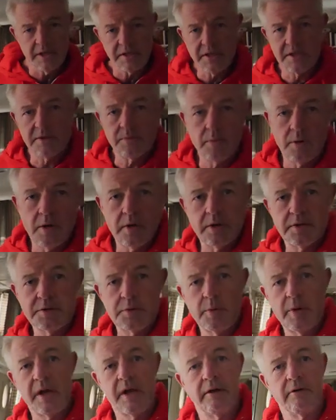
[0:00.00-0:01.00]
this is why I
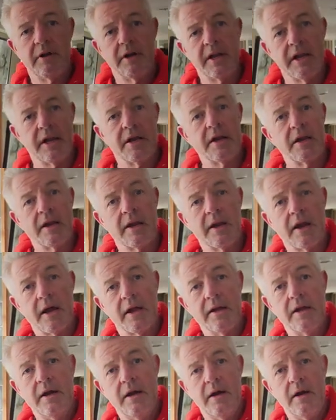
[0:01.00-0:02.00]
swear at the end of the
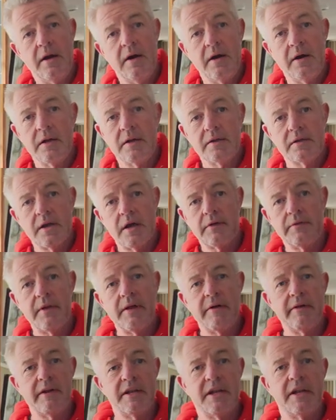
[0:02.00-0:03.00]
day. So
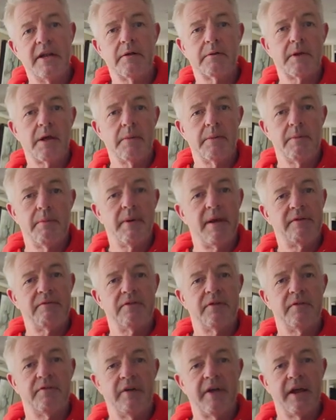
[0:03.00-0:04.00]
I ended up coming back to
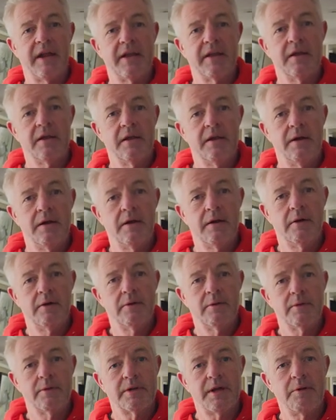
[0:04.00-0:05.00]
the van.
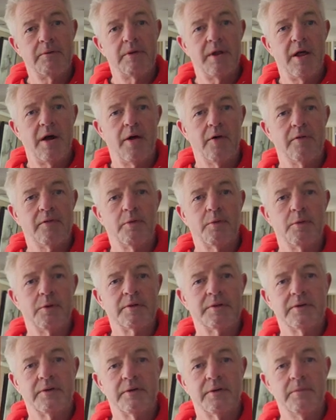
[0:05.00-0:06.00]
Don't laugh all the
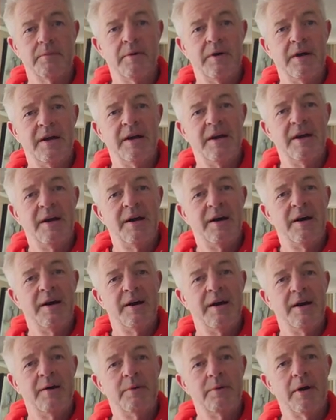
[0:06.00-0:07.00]
time. Crowbar!
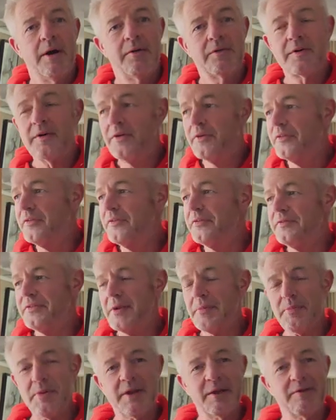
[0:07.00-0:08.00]
Oh,
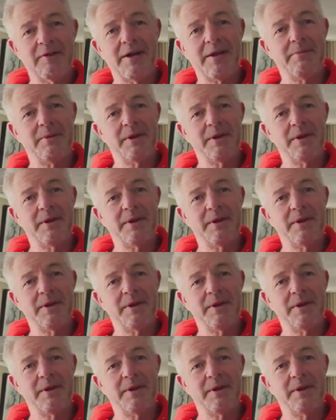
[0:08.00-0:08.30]
flipping baby